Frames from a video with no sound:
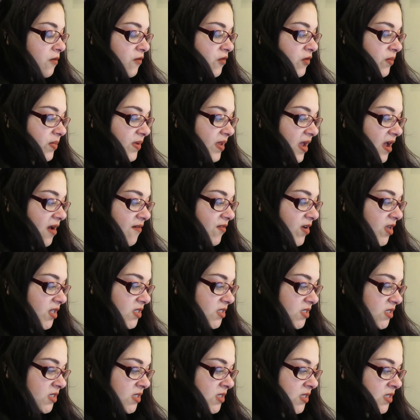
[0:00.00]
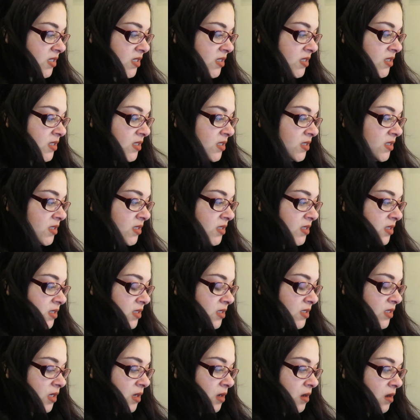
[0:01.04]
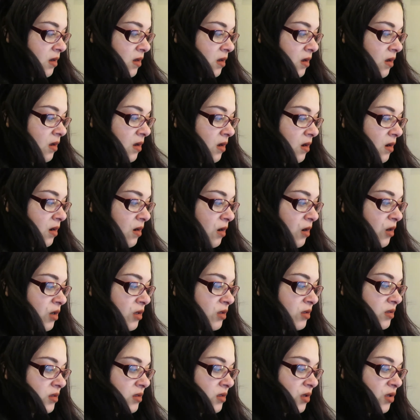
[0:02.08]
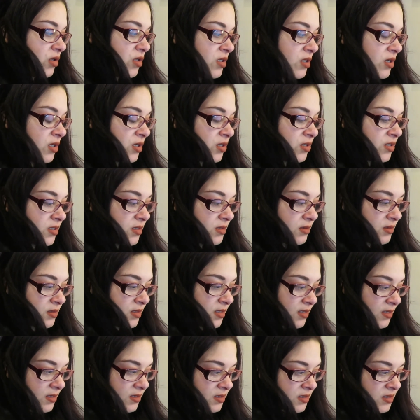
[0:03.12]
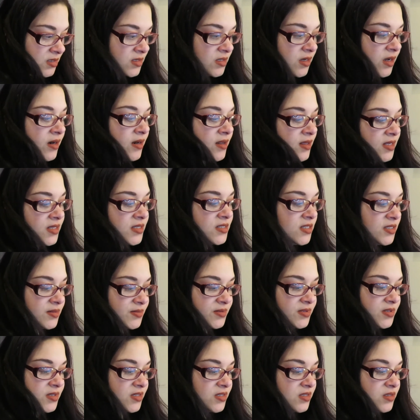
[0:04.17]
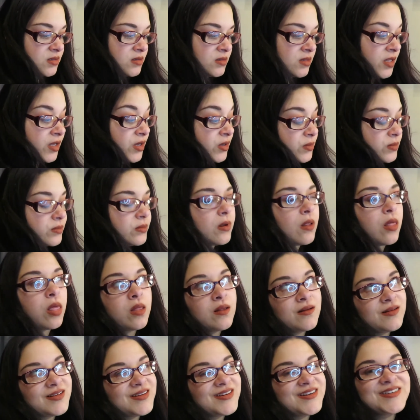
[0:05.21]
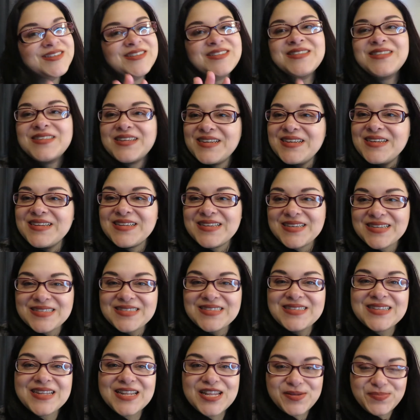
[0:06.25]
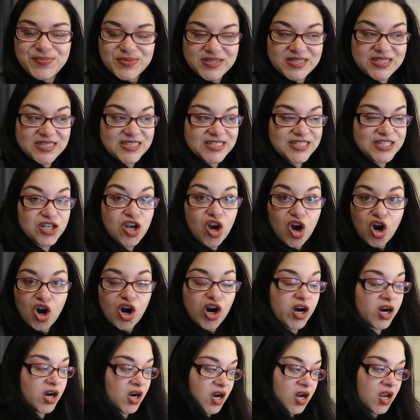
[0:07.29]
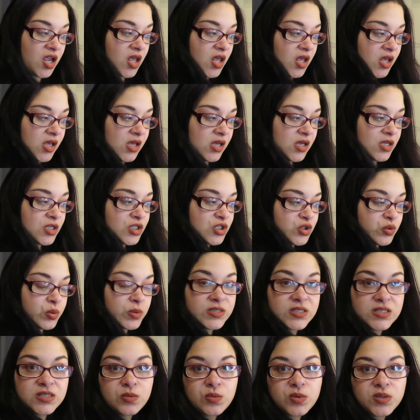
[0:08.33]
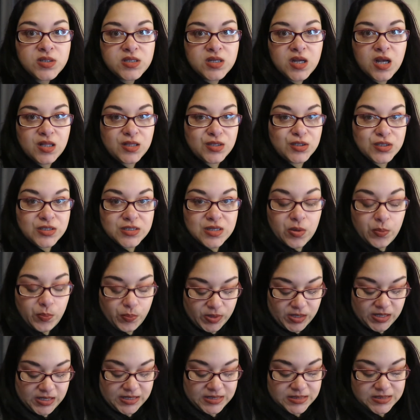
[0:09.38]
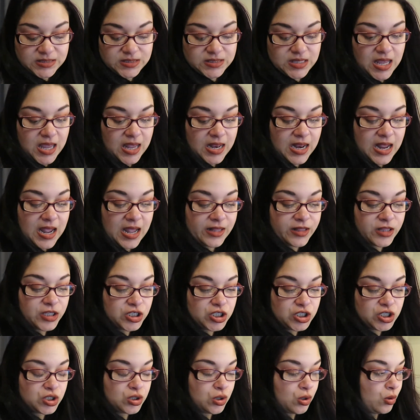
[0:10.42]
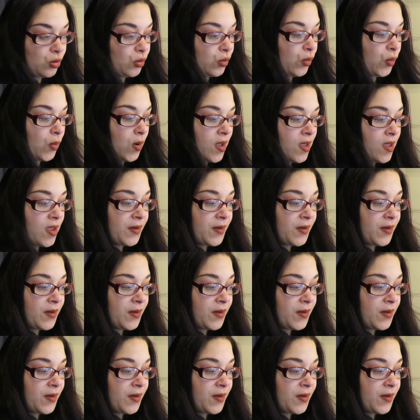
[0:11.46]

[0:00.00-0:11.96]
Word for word: from Kat Von D her, her, her Study Kiss Lipstick, lip, her Studded Kiss lipsticks are $21 a piece and at the show